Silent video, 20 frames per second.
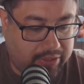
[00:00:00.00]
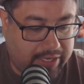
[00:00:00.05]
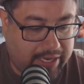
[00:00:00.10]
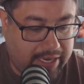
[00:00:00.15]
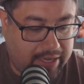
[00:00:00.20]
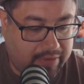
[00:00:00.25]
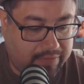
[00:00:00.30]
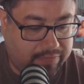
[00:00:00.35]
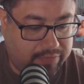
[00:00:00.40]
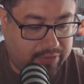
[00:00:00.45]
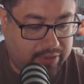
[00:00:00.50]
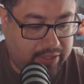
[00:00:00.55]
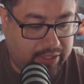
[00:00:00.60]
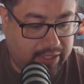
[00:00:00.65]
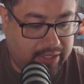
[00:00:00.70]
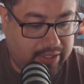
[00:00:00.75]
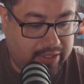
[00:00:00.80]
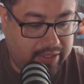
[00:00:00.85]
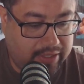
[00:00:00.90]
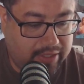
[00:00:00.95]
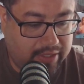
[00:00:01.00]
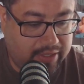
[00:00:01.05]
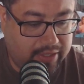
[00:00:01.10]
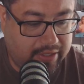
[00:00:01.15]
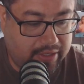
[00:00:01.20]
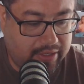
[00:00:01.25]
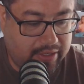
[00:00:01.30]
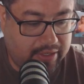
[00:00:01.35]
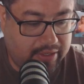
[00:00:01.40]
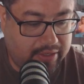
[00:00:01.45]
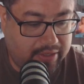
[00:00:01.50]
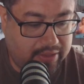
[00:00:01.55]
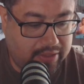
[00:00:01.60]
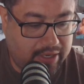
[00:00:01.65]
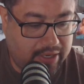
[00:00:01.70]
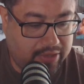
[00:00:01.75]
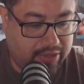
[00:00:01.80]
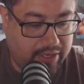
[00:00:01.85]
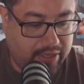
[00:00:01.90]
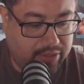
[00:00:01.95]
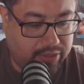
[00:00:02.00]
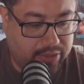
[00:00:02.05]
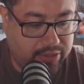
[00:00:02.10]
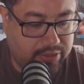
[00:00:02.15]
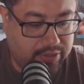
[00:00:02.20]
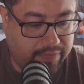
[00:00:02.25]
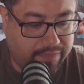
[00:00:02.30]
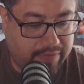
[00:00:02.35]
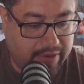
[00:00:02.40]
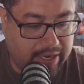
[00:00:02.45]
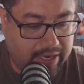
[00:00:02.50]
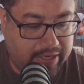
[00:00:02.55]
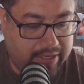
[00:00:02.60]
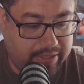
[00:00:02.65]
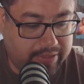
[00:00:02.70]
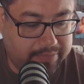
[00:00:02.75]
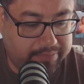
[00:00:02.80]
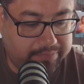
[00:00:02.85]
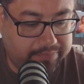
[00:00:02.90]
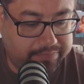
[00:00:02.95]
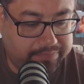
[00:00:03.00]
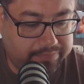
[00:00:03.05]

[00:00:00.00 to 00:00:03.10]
Calvary, there they crucified him,